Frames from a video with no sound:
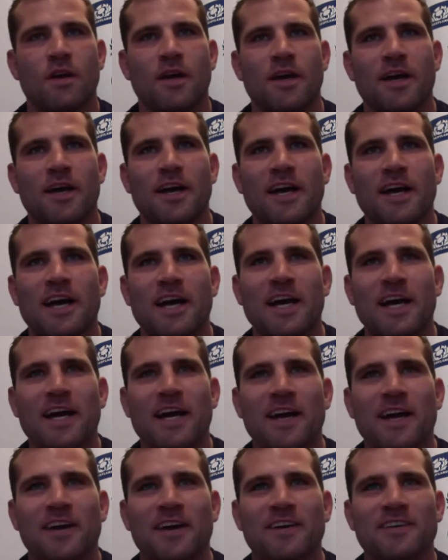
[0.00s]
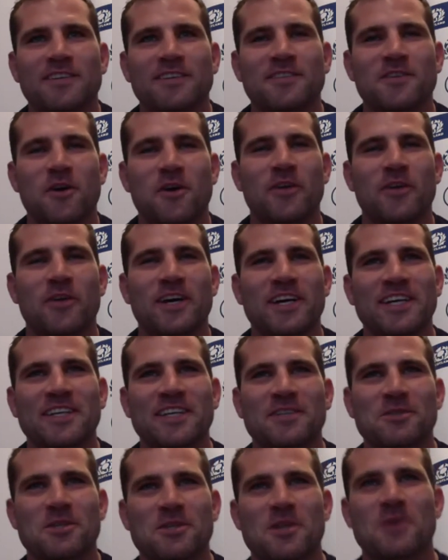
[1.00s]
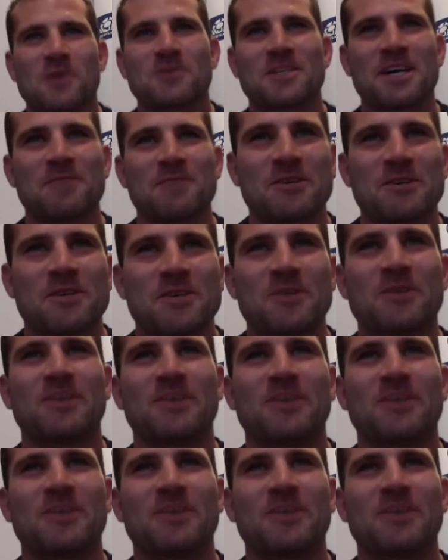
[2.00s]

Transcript: Not really. It was a long time ago.